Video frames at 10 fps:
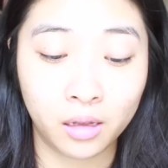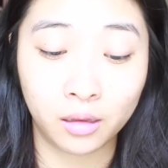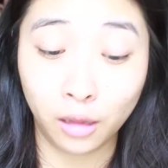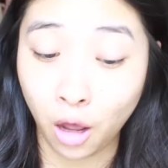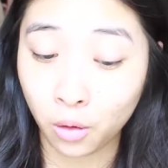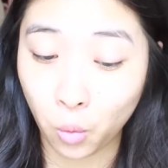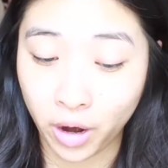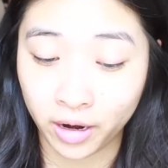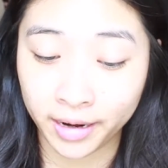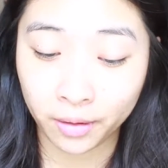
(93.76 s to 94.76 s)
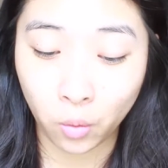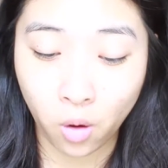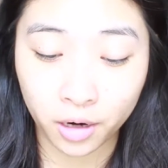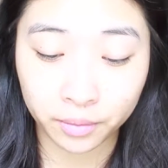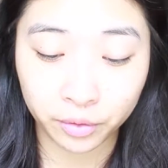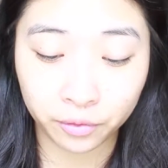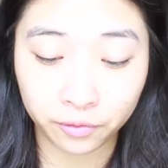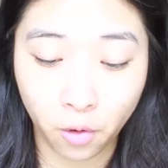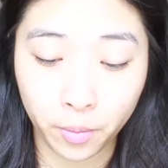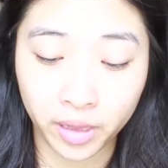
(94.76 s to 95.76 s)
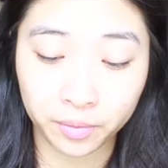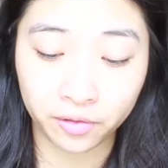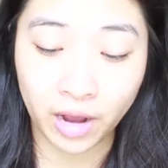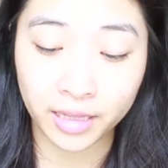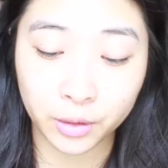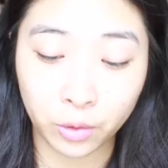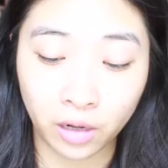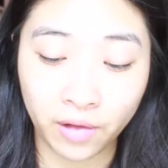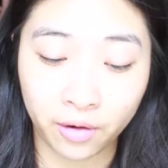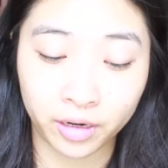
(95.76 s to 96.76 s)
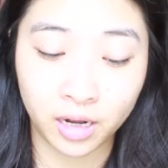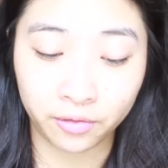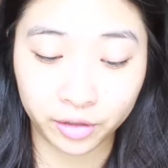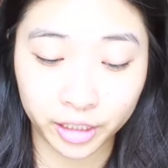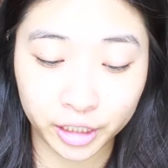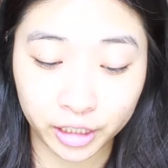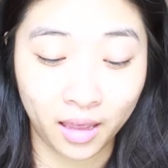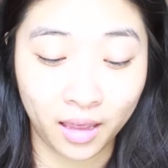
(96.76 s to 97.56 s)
Long-wearing, waterproof formula provides 12-hour coverage.